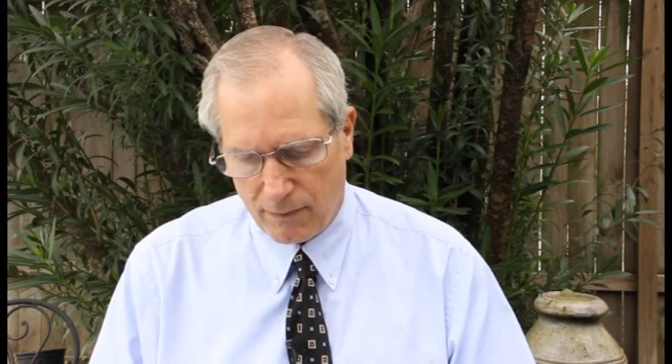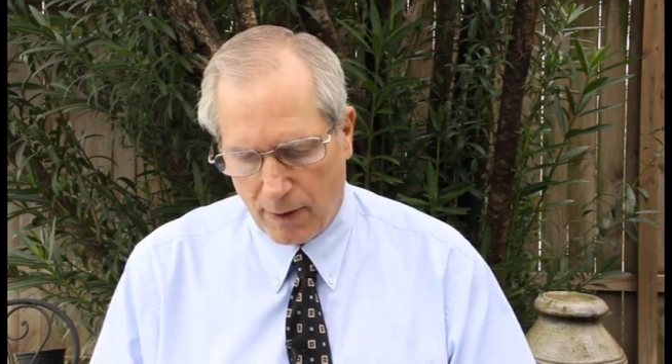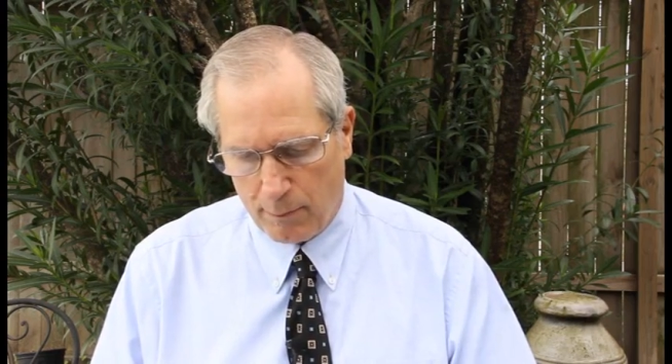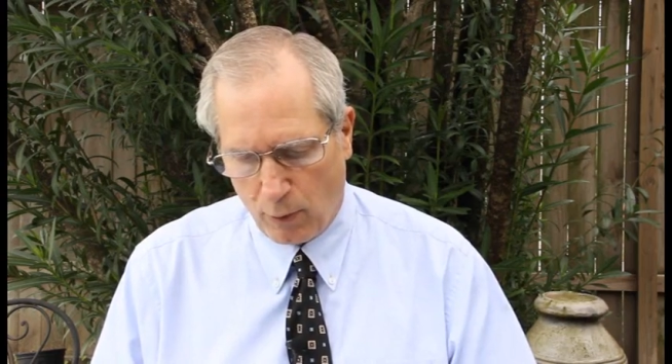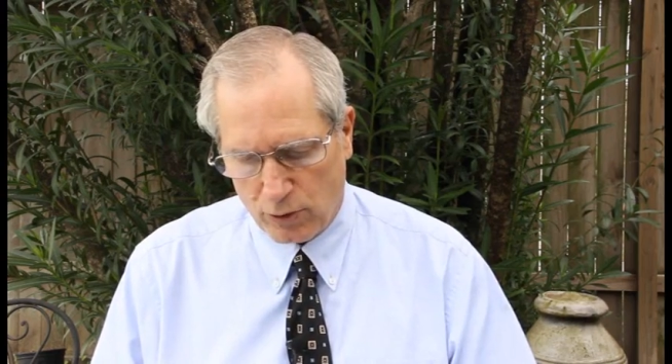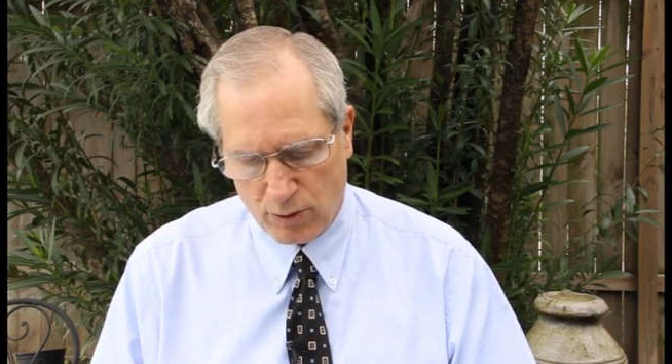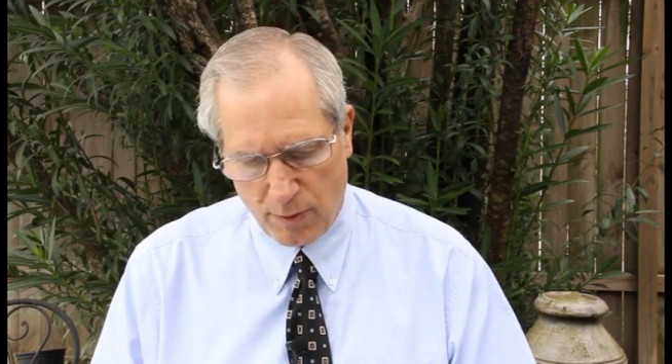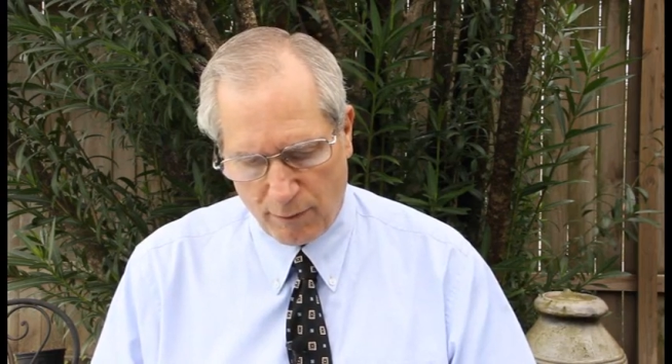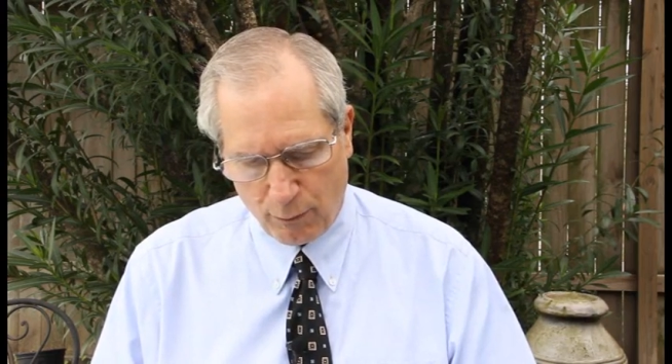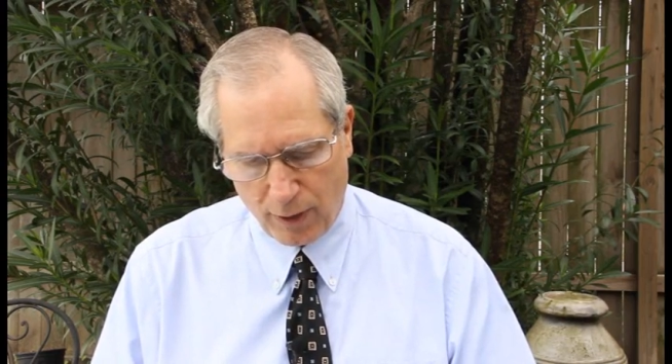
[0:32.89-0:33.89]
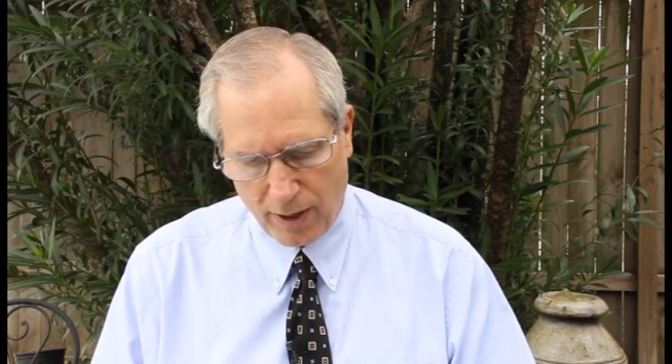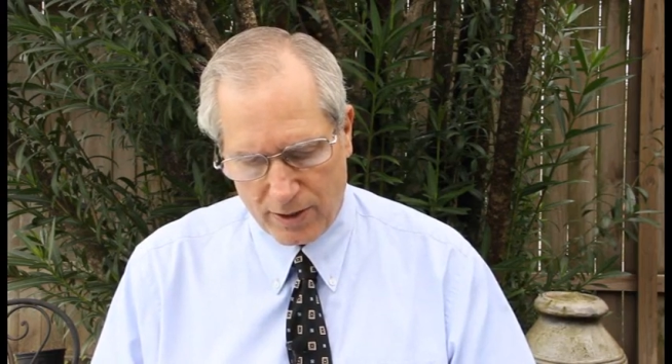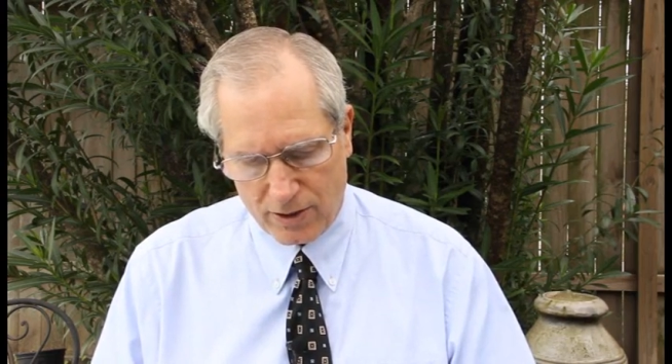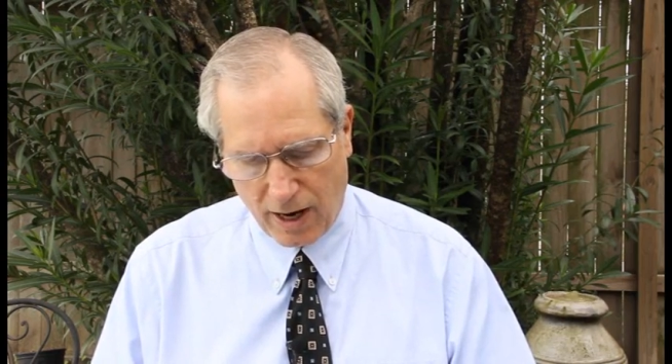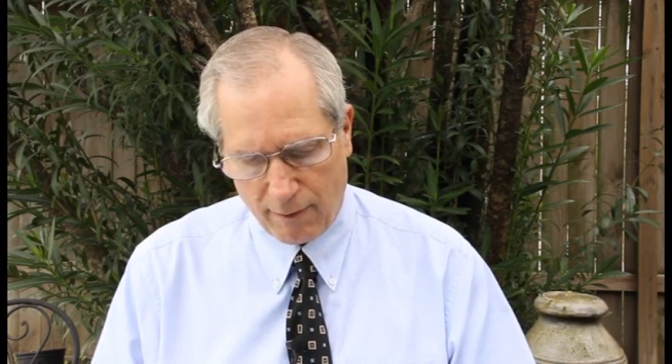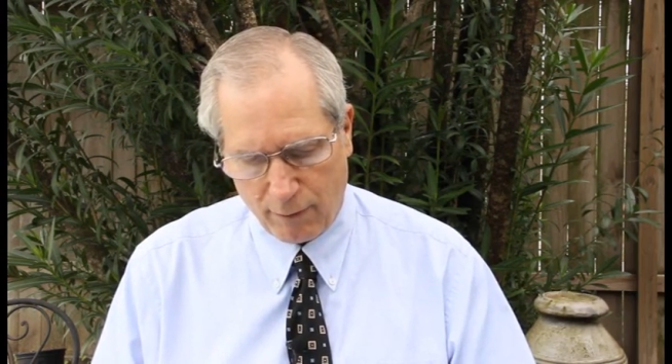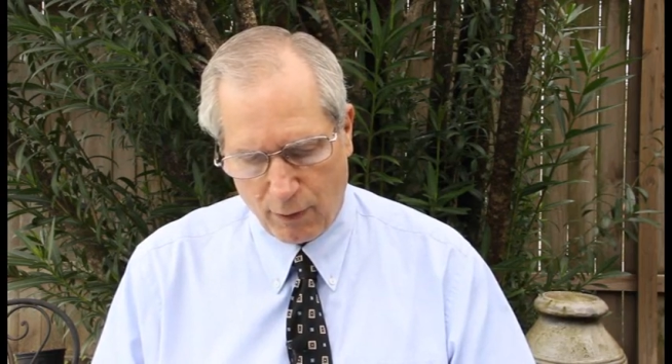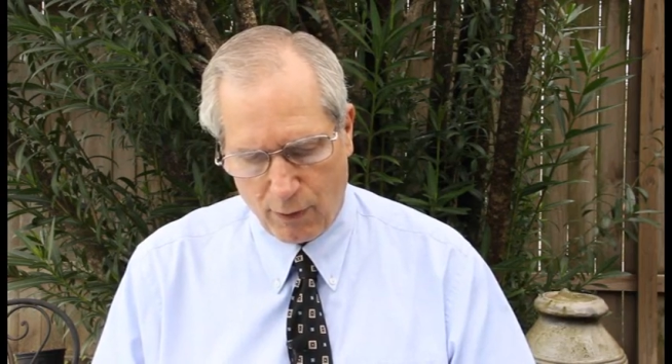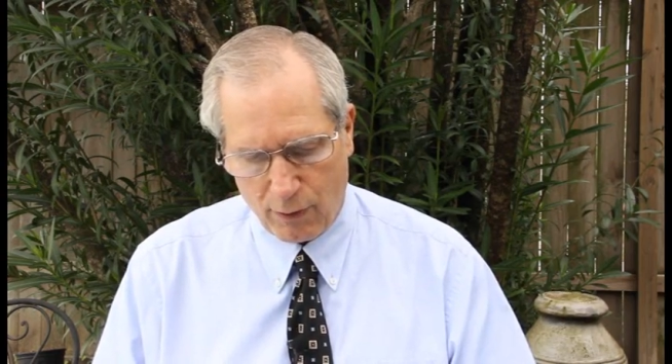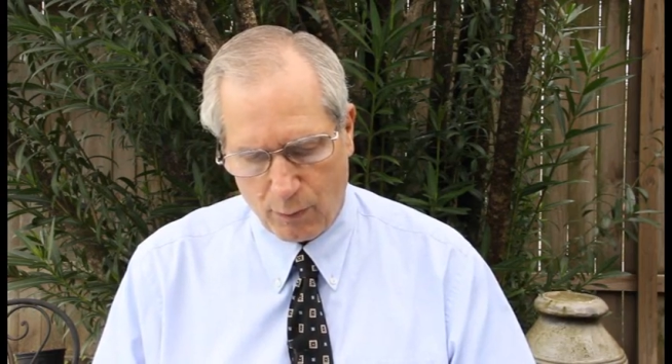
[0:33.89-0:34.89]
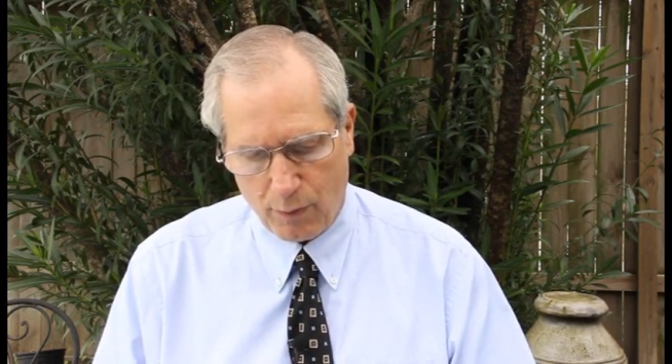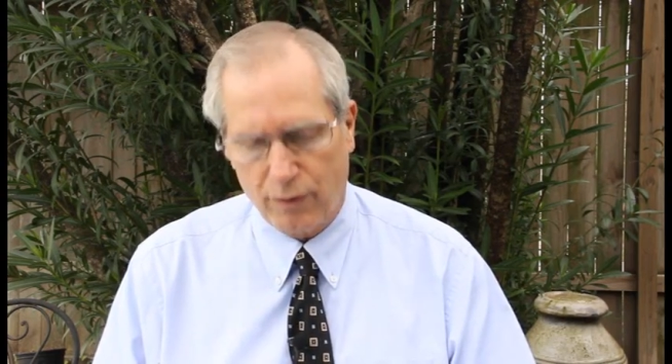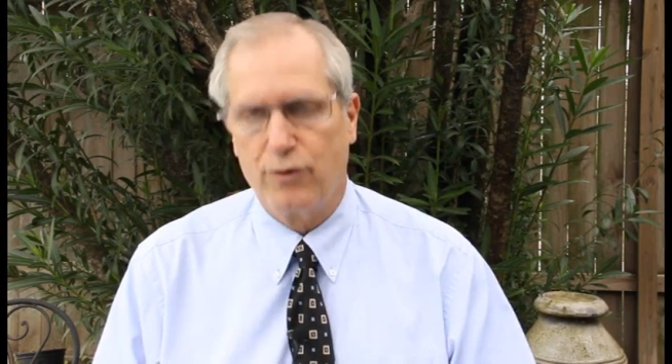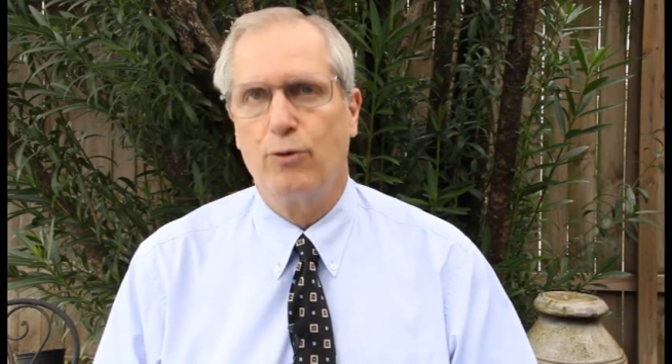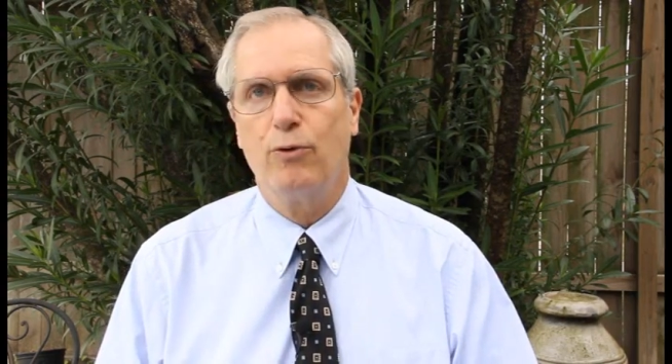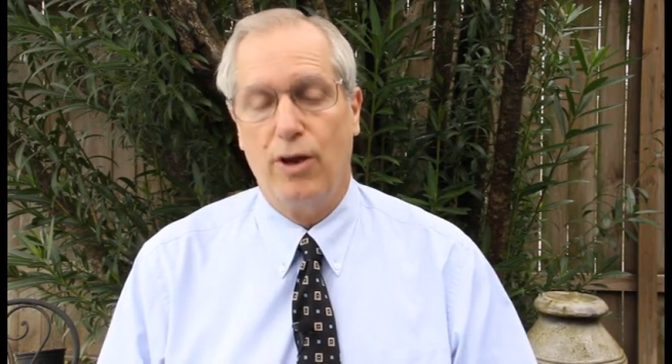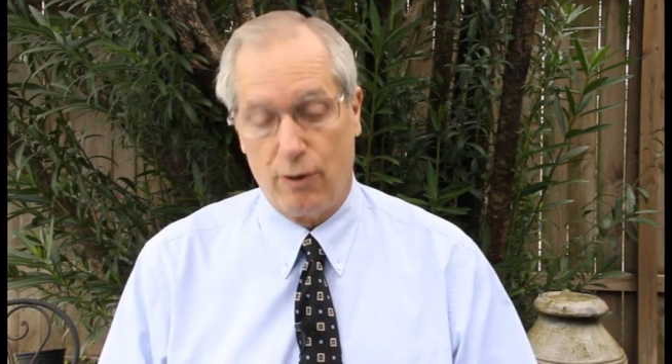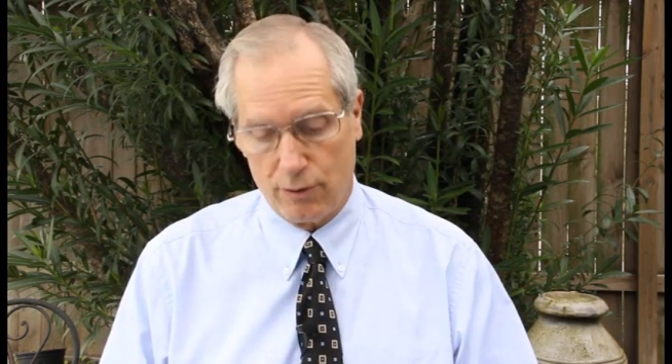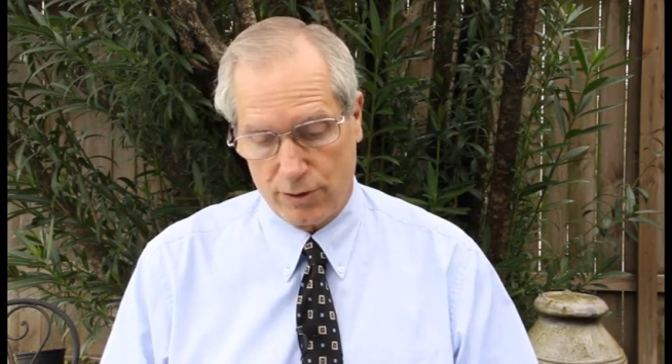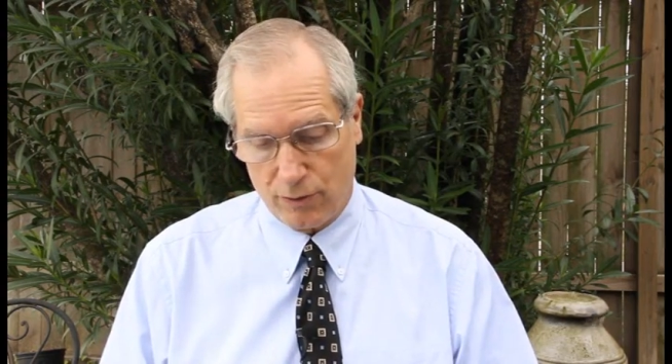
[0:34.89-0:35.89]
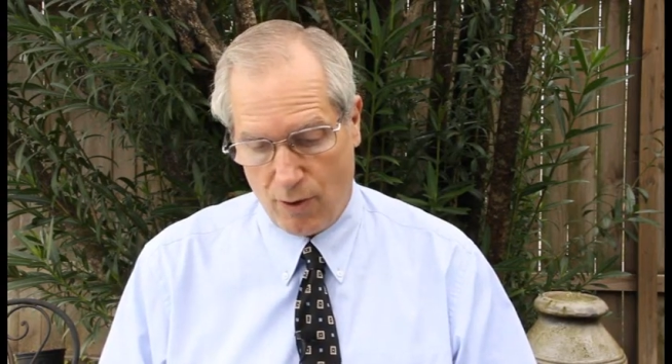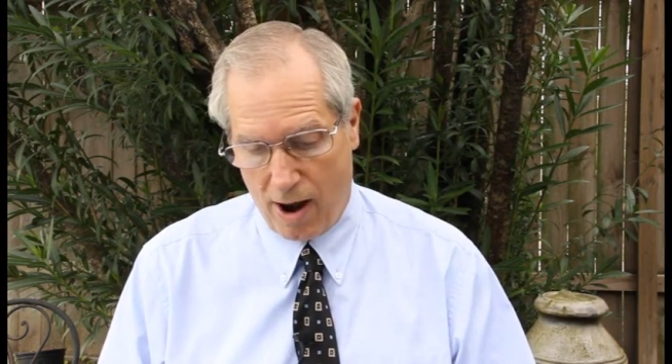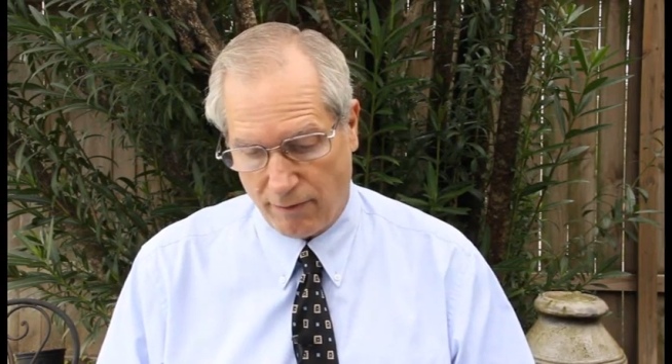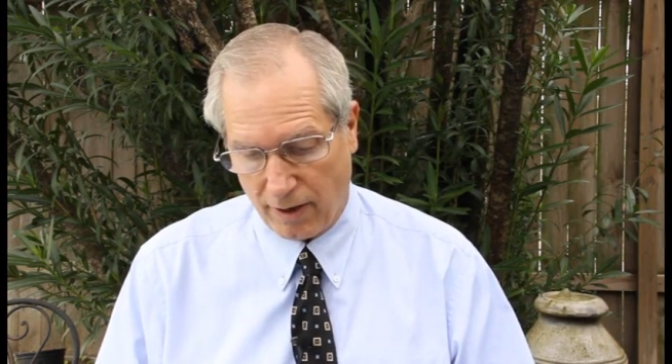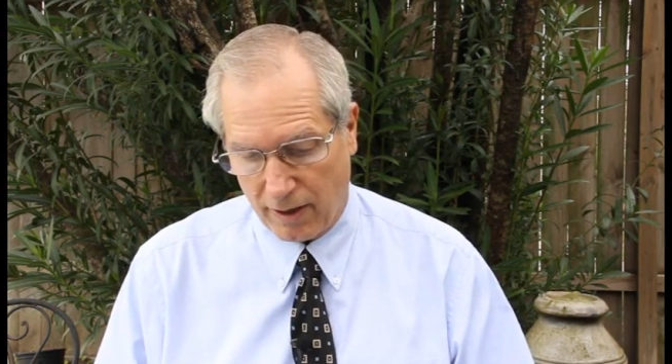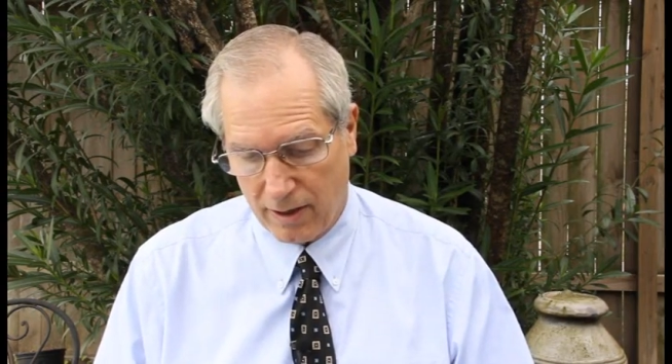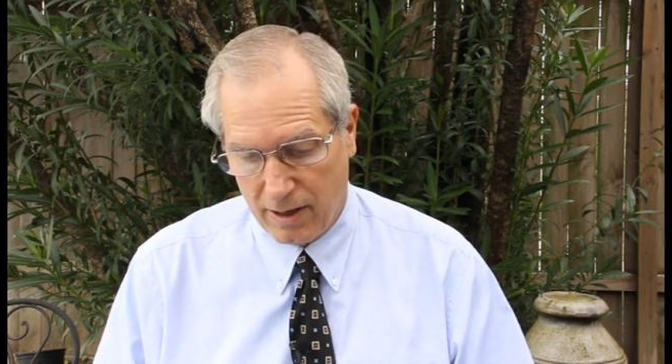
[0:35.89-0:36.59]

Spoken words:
than most of my friends have learned with 2 years of driving.